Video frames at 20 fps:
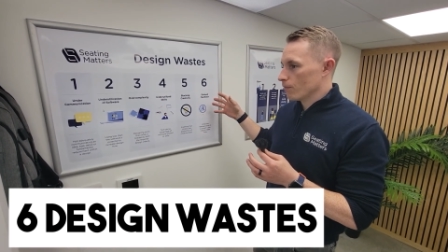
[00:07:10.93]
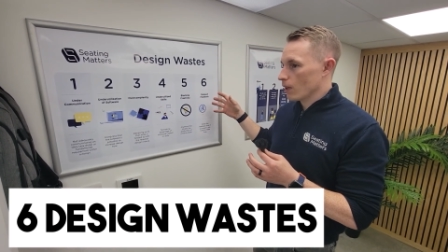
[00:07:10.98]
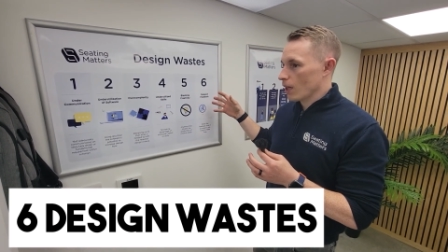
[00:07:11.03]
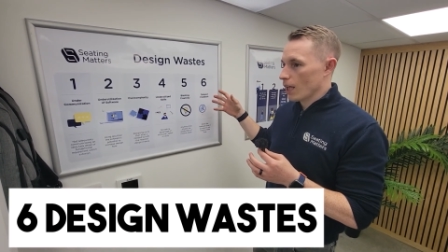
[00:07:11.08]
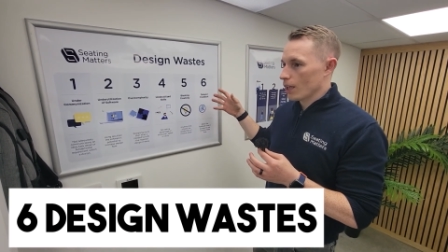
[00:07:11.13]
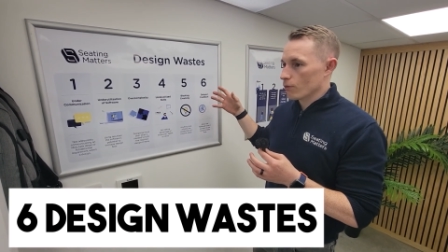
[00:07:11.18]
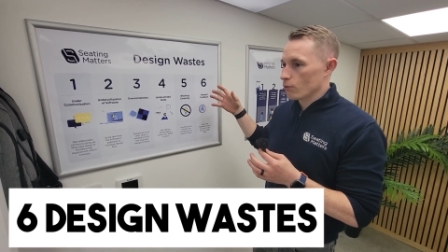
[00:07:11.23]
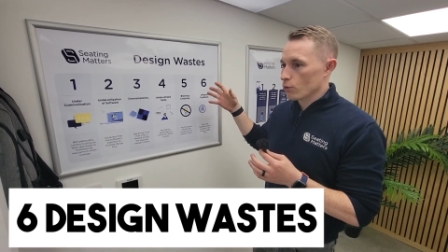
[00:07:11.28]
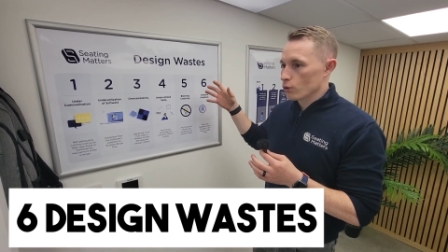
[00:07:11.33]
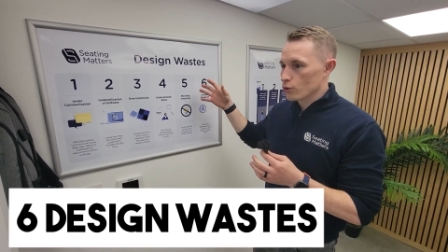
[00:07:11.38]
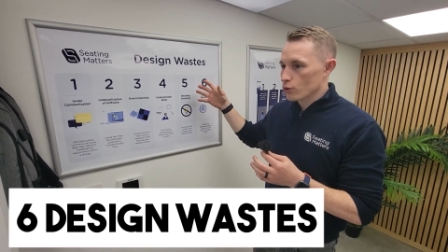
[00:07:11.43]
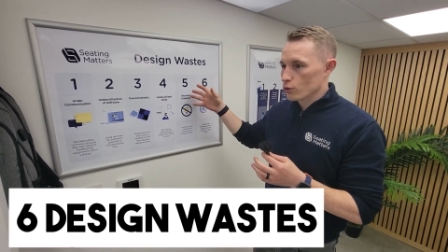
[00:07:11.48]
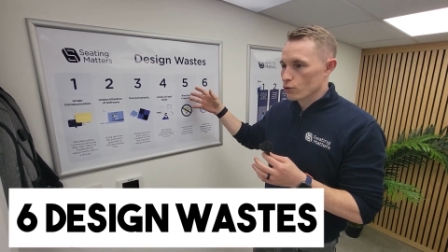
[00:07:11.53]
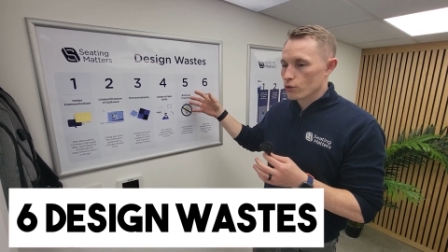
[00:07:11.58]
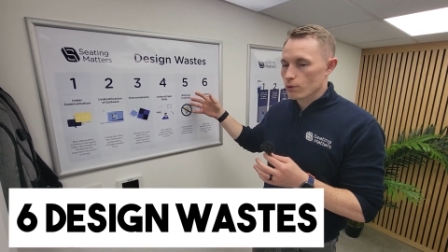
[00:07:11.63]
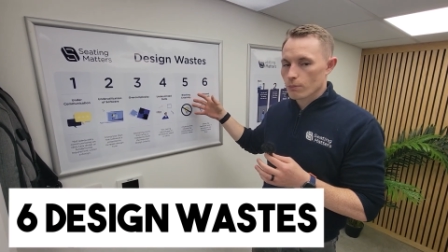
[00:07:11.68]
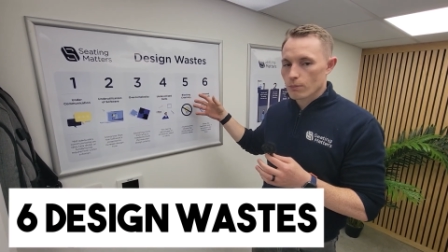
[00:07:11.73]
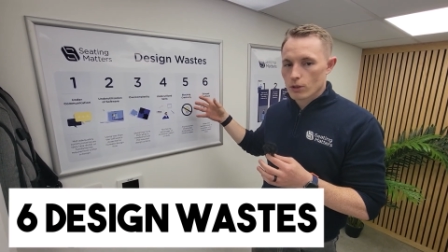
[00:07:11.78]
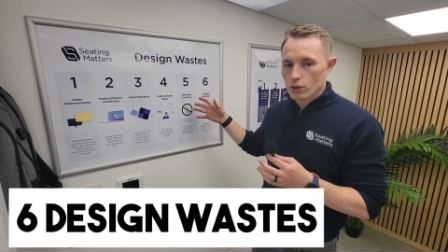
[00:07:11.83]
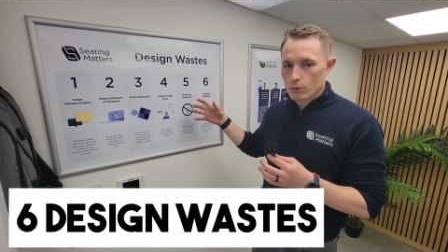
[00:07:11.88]
and reduce
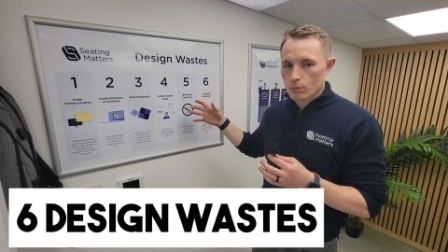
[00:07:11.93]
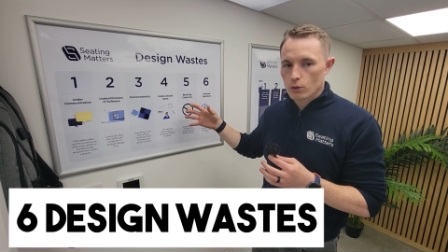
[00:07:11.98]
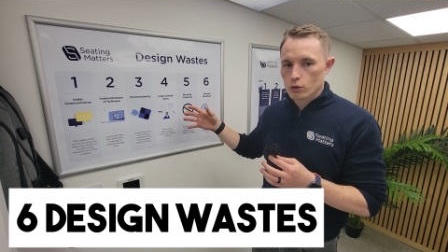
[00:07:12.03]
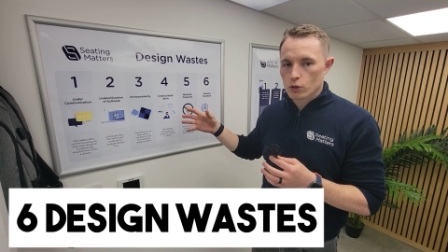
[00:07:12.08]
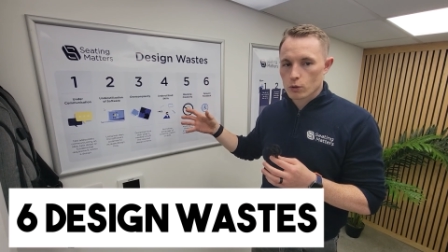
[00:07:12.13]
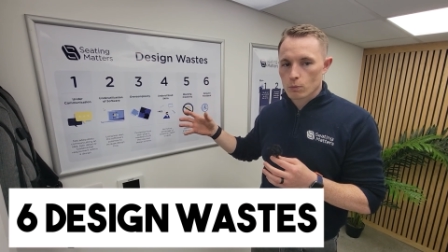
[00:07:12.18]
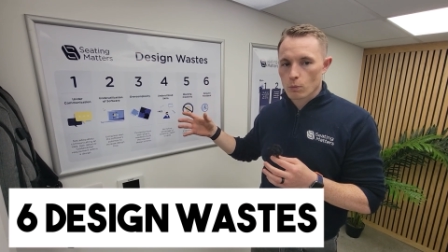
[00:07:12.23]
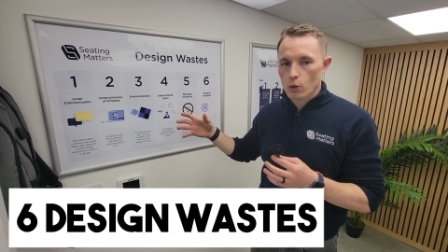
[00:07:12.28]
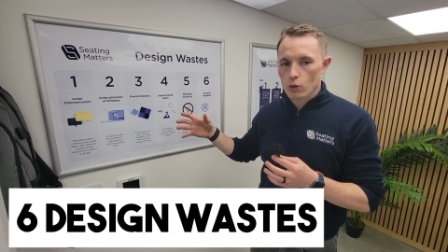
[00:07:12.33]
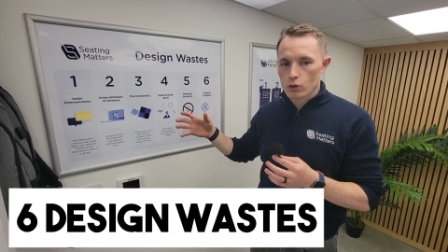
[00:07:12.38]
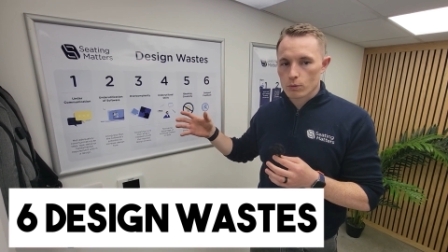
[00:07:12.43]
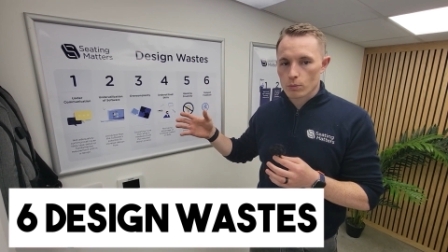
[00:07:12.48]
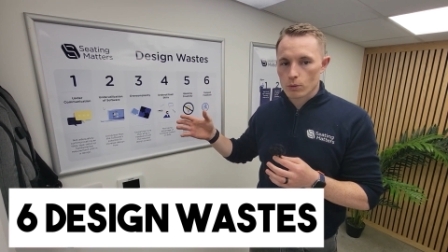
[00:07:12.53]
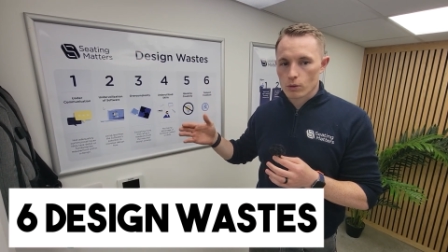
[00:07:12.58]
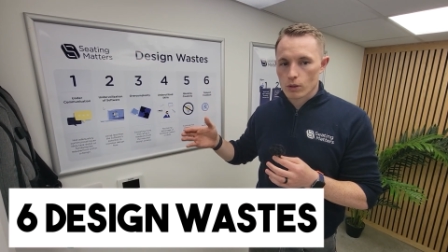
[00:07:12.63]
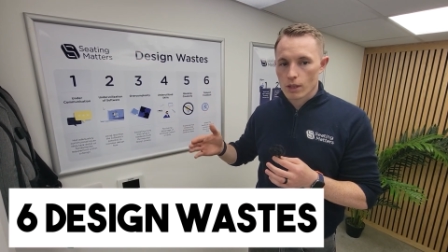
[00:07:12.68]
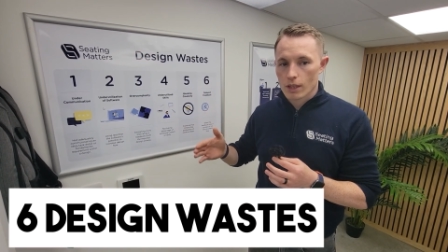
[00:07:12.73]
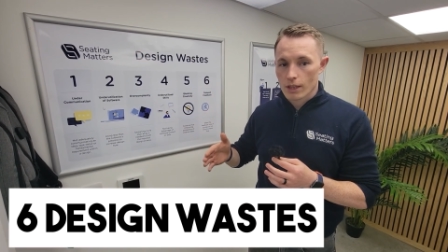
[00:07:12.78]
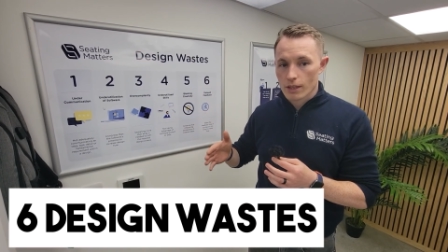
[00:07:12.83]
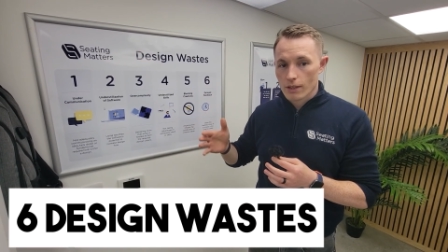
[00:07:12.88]
them as much as possible,